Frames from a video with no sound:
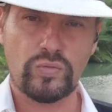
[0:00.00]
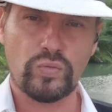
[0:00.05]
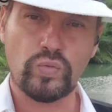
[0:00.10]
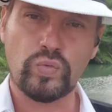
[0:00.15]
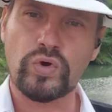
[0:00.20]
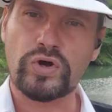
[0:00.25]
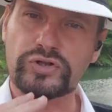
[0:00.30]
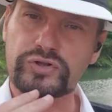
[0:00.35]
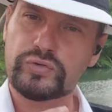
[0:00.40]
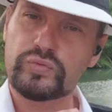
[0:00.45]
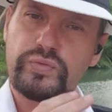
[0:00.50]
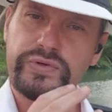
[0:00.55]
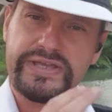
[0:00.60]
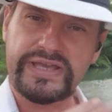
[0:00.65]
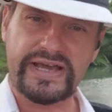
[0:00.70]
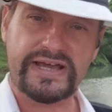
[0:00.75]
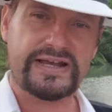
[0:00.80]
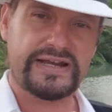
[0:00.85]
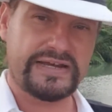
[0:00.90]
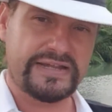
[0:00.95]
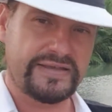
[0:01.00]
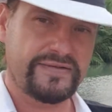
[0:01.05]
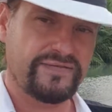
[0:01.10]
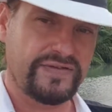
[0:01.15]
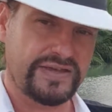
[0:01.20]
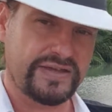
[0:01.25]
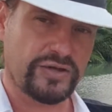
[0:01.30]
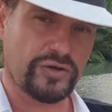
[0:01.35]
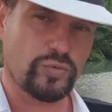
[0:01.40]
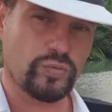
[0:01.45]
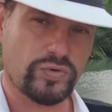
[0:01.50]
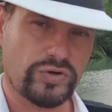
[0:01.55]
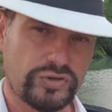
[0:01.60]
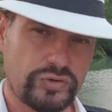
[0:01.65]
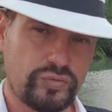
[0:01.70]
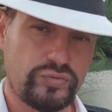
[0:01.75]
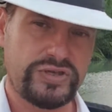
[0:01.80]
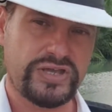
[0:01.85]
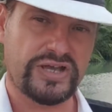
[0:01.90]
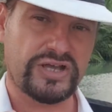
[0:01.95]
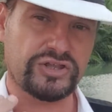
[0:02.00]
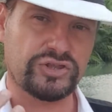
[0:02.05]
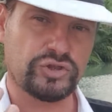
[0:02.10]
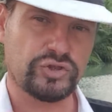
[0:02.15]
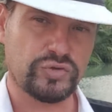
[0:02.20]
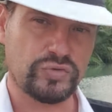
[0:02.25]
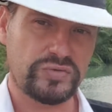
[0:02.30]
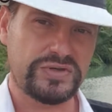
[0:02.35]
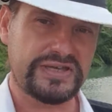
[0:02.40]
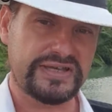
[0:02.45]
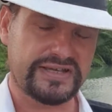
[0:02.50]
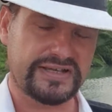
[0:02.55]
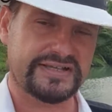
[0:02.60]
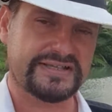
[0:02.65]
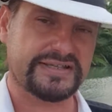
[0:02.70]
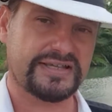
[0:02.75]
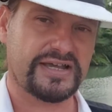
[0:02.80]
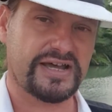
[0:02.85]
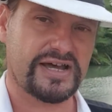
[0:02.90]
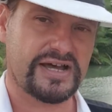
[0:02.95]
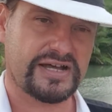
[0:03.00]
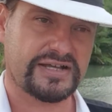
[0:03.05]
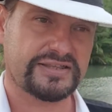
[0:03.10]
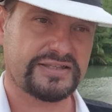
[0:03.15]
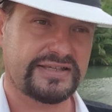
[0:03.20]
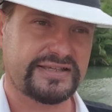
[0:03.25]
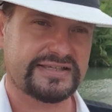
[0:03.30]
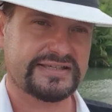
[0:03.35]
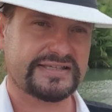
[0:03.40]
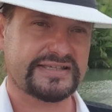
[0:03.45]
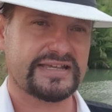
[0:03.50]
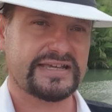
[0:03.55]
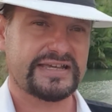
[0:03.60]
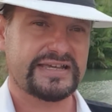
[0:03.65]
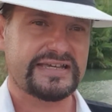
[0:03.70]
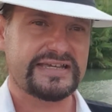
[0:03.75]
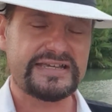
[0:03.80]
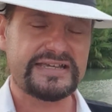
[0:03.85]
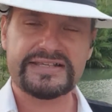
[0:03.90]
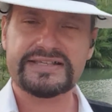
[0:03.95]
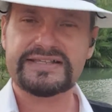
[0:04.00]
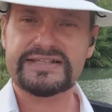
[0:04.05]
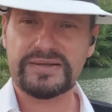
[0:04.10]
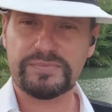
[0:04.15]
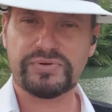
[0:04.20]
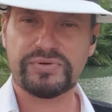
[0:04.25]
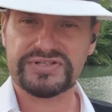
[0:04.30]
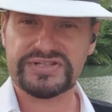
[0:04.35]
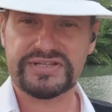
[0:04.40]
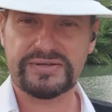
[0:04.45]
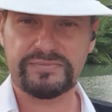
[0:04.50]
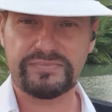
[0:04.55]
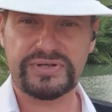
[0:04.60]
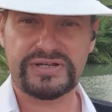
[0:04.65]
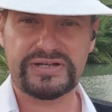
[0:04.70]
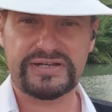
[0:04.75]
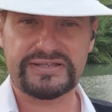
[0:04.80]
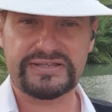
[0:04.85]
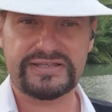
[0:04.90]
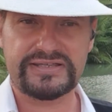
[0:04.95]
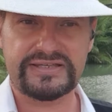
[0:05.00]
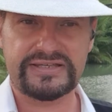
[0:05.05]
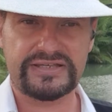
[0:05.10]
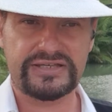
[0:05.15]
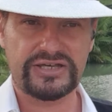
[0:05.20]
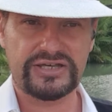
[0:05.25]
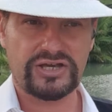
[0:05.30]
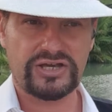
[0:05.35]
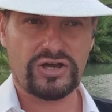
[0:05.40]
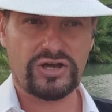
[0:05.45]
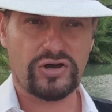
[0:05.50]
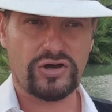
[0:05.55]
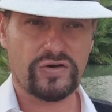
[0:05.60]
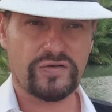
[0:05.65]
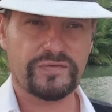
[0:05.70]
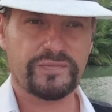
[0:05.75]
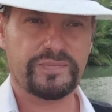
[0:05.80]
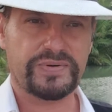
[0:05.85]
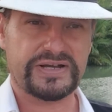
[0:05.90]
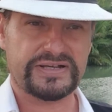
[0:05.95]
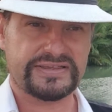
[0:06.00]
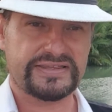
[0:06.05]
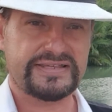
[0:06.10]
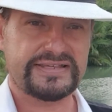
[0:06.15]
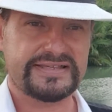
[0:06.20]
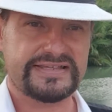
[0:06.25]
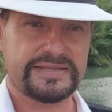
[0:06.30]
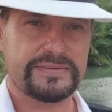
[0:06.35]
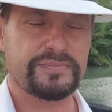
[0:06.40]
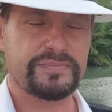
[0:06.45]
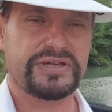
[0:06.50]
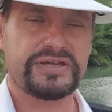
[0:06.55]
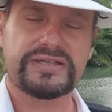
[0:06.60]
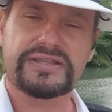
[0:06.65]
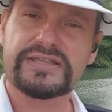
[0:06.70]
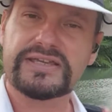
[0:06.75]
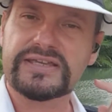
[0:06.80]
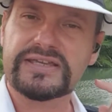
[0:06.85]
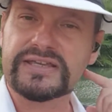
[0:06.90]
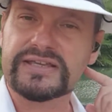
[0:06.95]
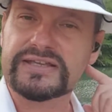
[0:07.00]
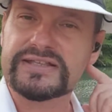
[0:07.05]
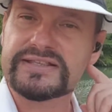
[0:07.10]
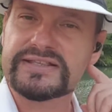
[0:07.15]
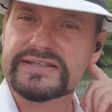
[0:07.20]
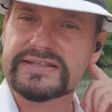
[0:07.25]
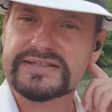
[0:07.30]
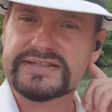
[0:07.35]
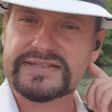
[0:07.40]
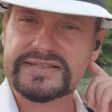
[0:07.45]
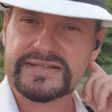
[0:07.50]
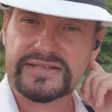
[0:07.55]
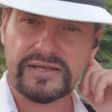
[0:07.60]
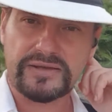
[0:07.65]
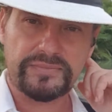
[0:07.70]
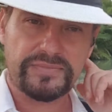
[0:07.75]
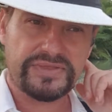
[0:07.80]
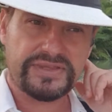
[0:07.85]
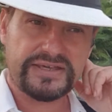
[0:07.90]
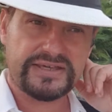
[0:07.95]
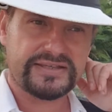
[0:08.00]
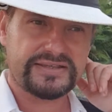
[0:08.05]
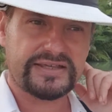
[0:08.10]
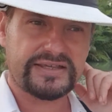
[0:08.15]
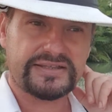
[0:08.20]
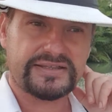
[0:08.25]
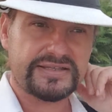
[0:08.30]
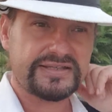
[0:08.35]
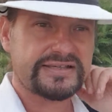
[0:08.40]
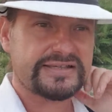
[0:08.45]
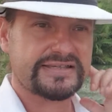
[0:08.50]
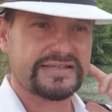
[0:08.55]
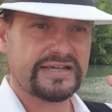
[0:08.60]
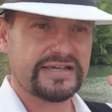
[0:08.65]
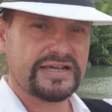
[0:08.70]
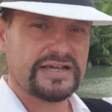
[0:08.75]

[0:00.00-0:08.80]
what we are living, what we are doing as an artist, is the possibility of participating in something that is